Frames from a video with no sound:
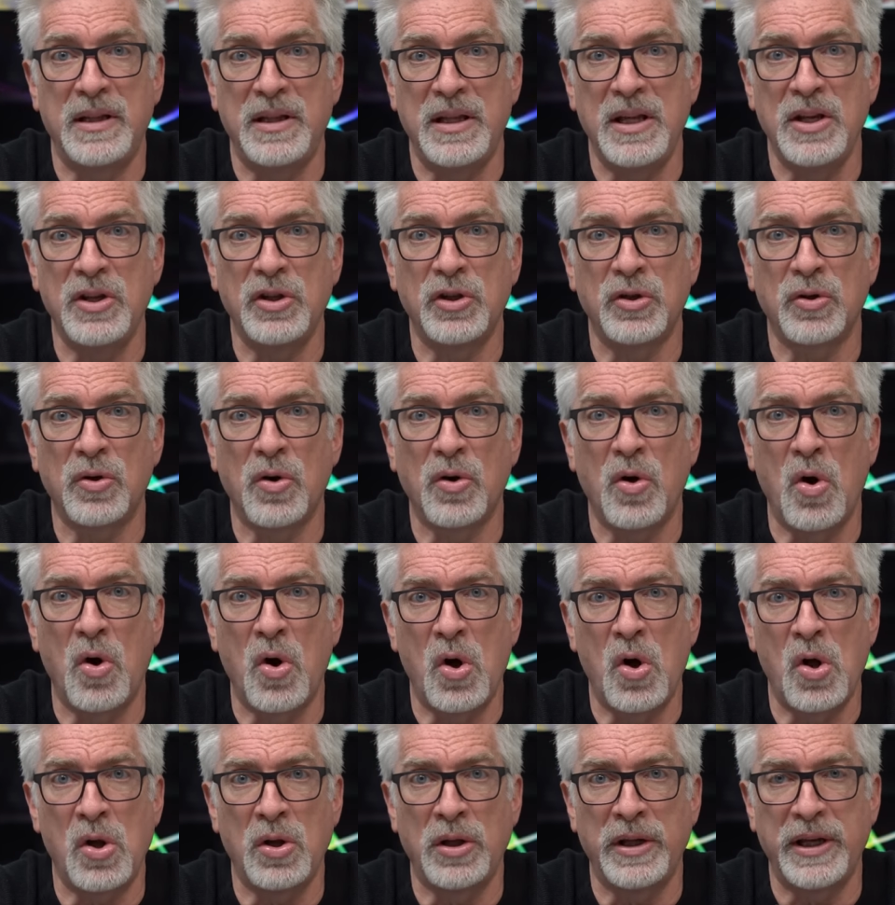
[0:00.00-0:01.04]
These are
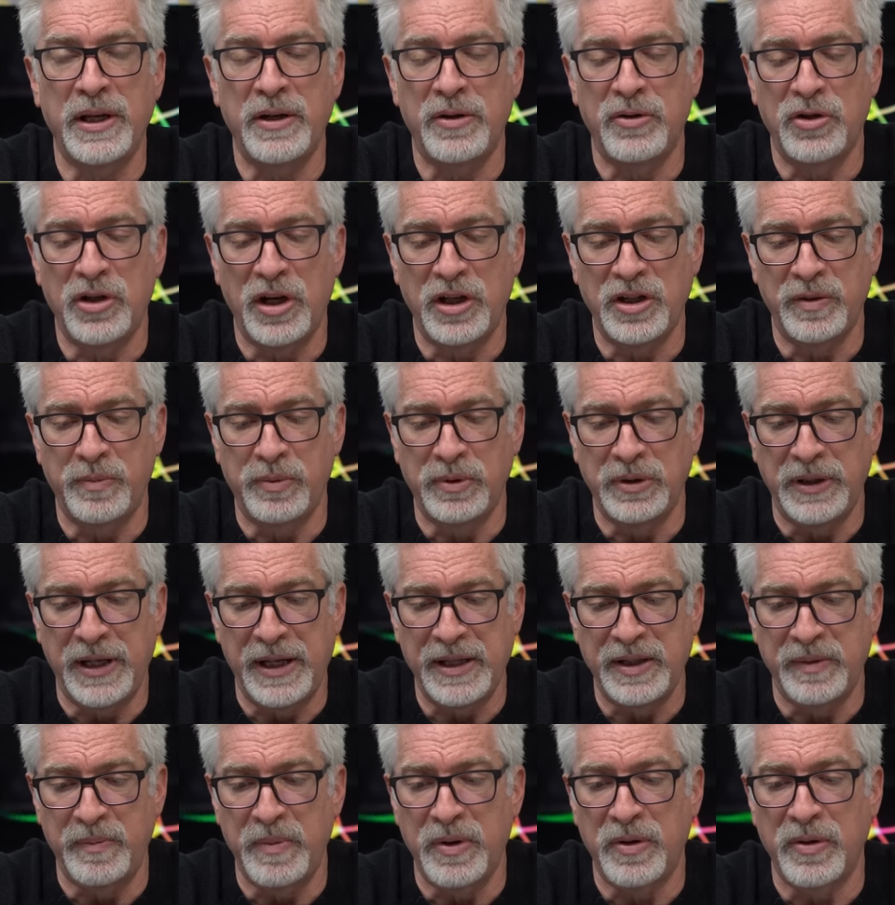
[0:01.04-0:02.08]
all interchangeable
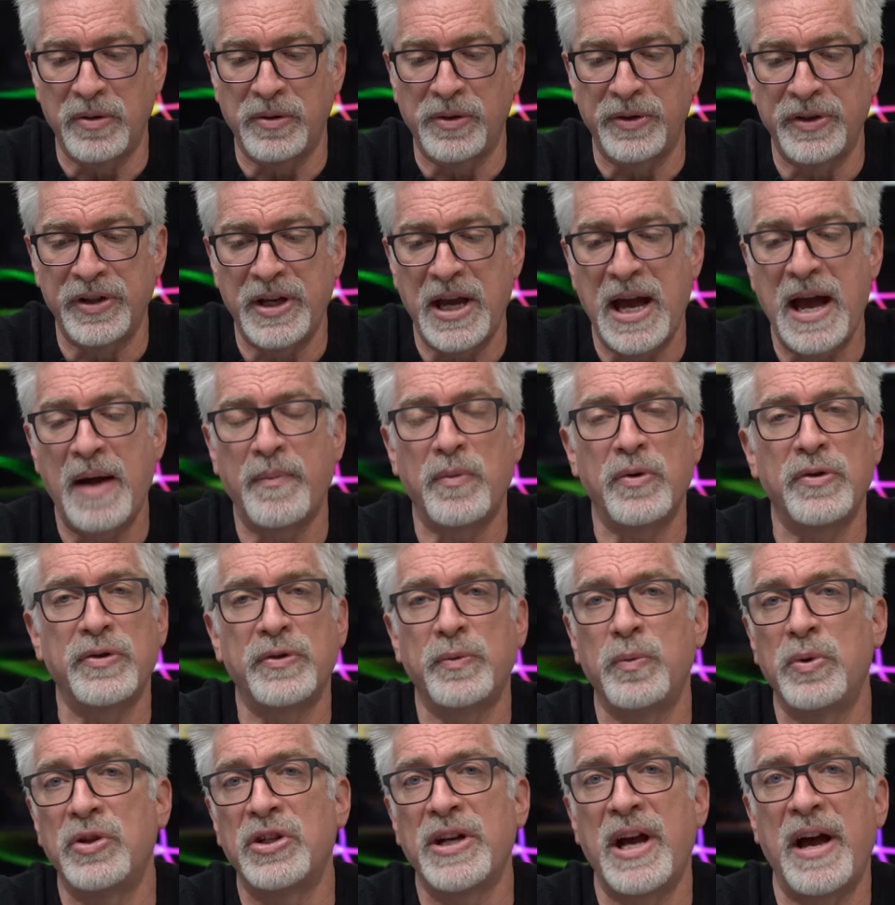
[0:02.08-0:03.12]
lens mirrorless cameras
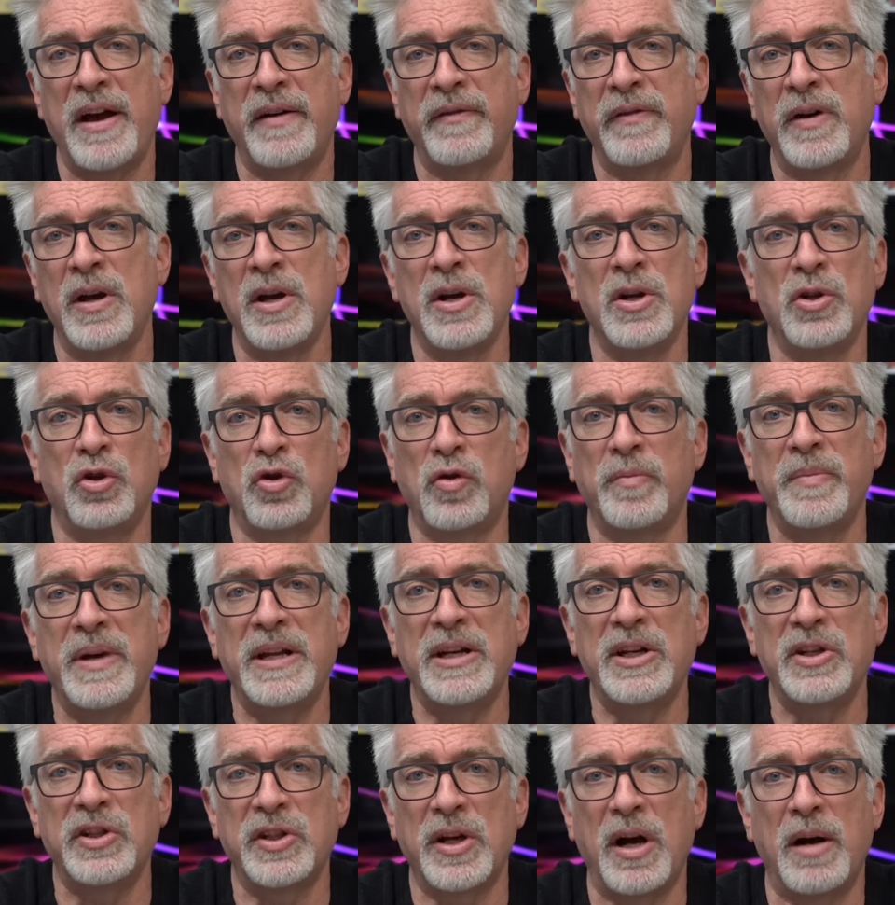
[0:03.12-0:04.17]
which have
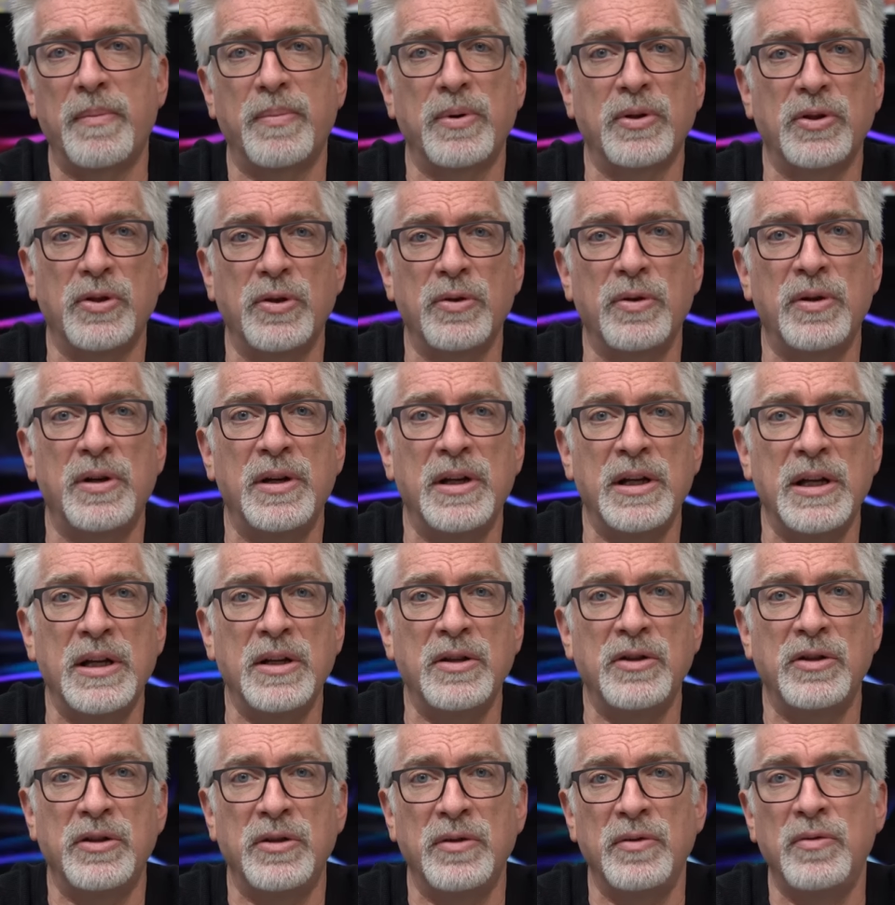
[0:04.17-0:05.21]
tremendous
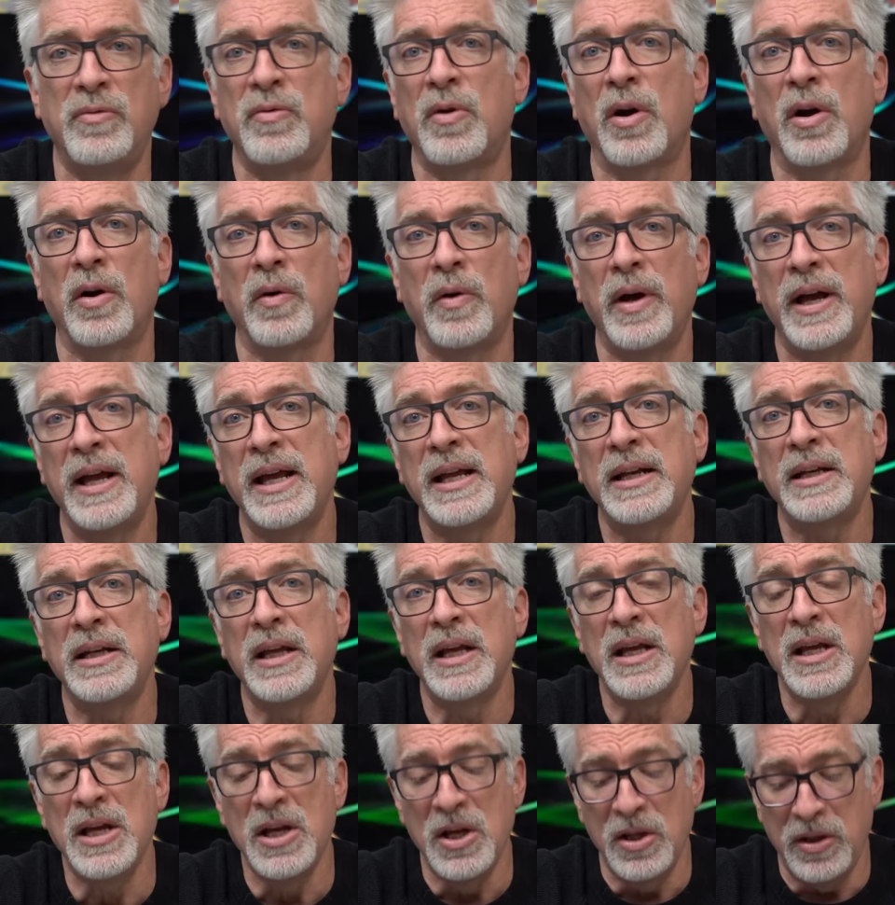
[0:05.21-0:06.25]
opportunity to grow, and
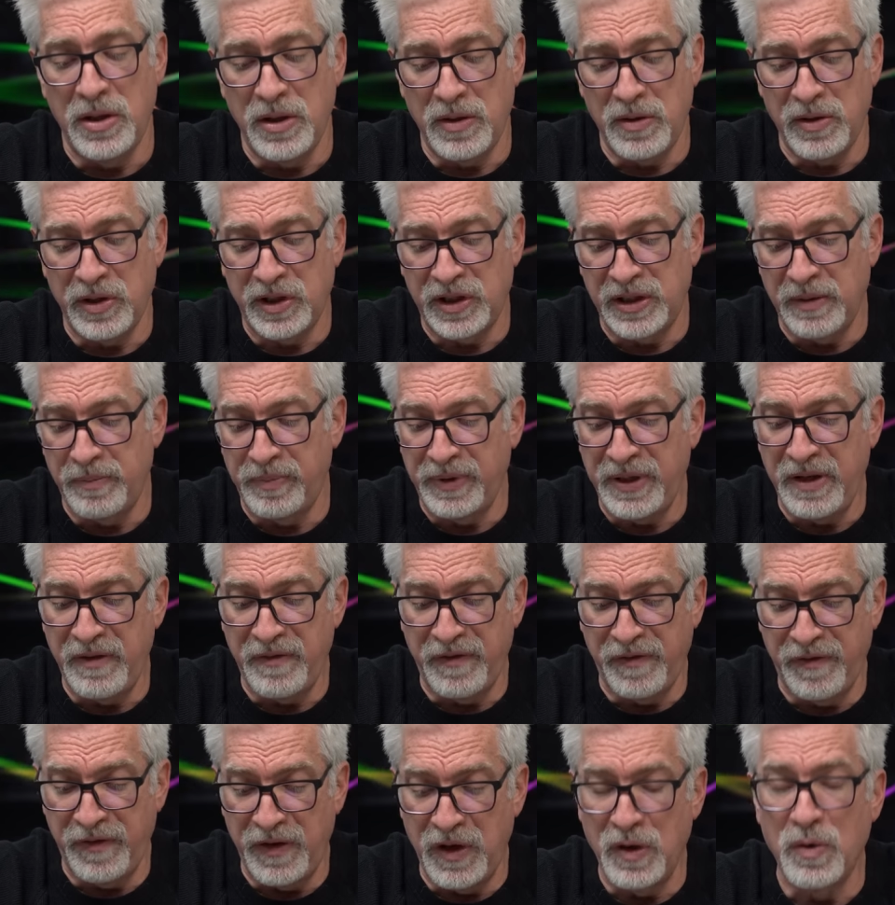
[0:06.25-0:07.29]
there are simply
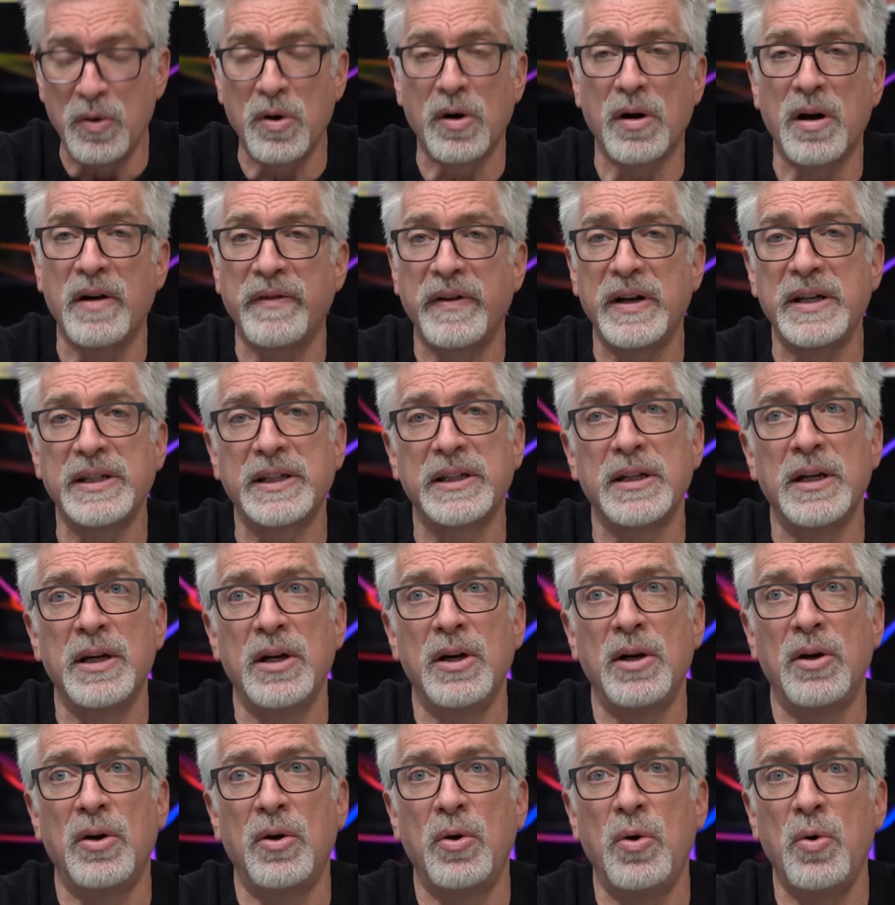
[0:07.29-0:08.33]
fewer of us
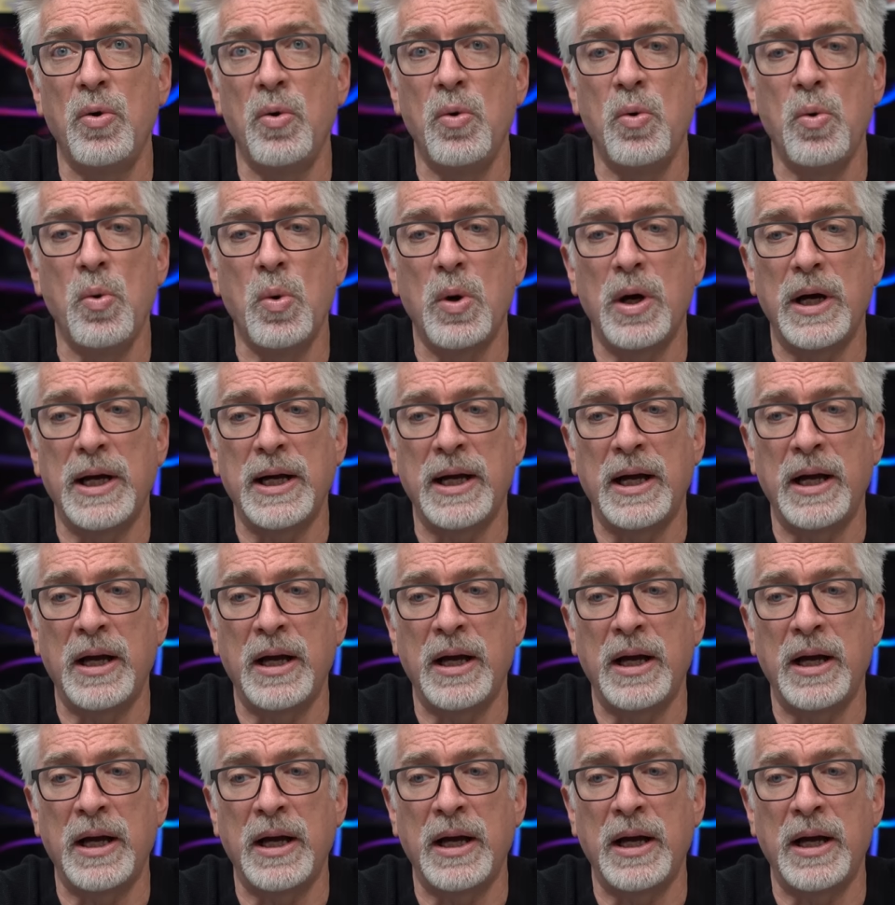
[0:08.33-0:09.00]
who